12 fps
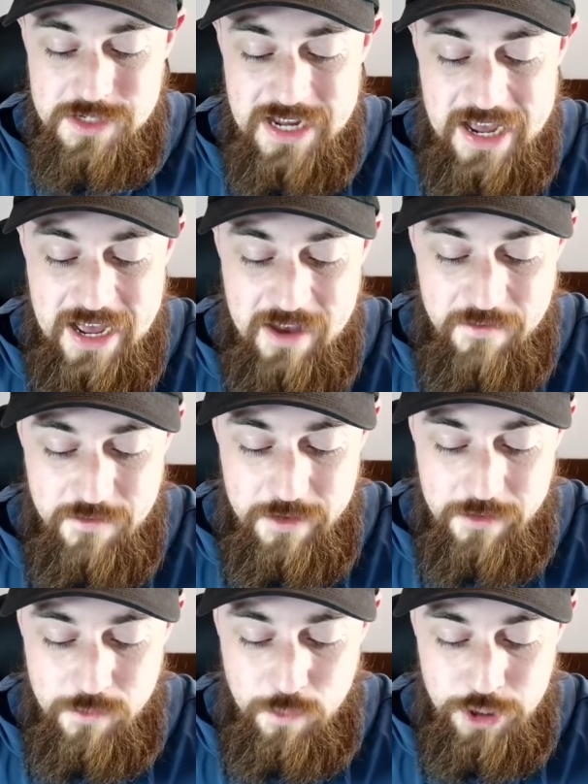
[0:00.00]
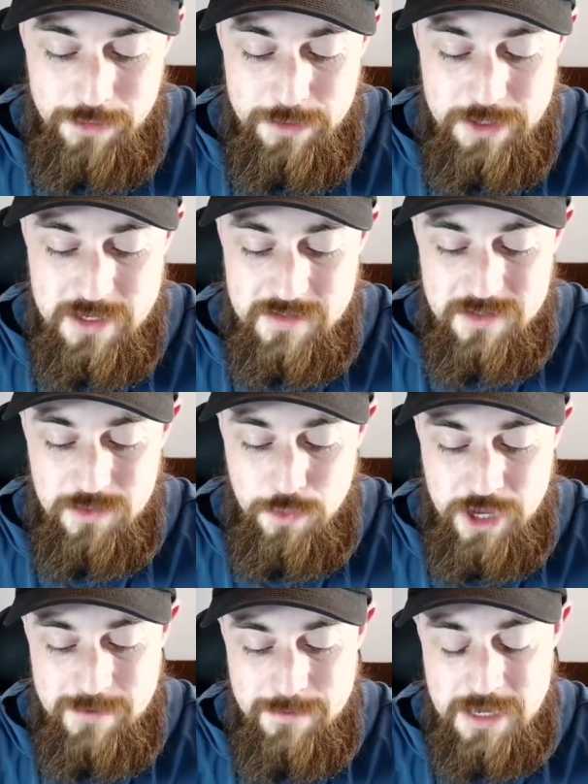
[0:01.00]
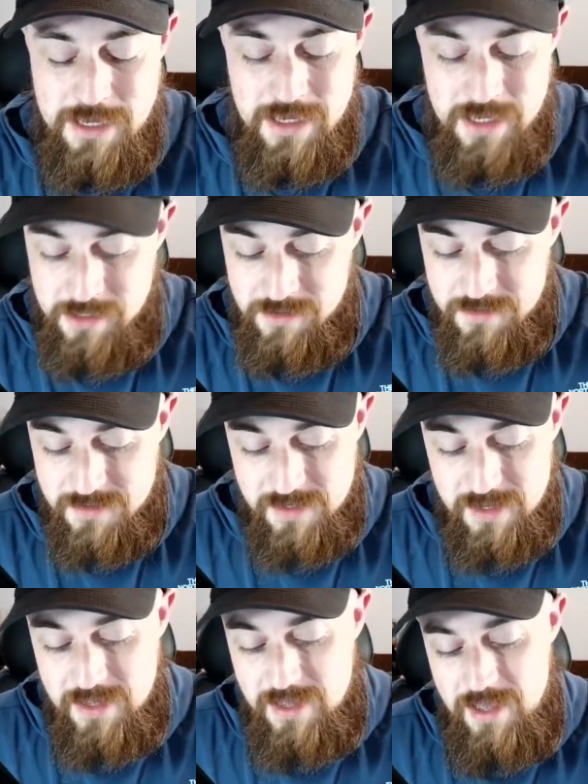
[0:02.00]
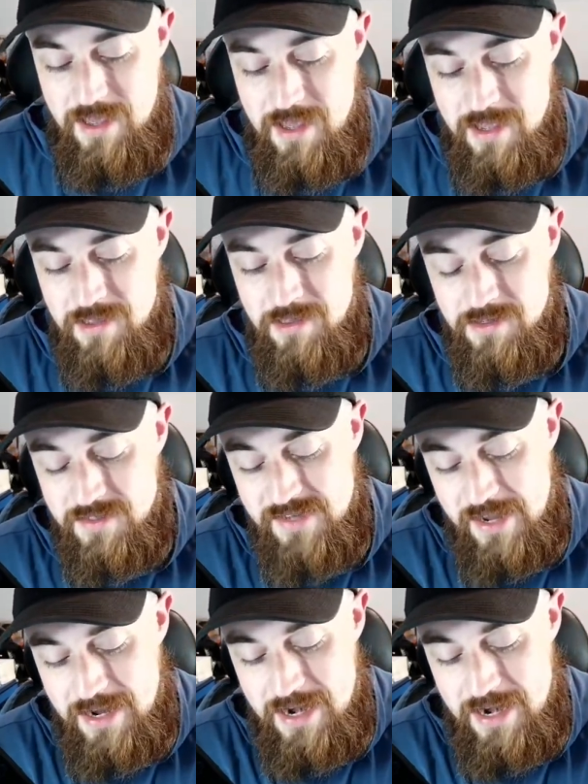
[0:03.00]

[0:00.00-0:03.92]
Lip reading: half of One Piece, the way it begins, and the second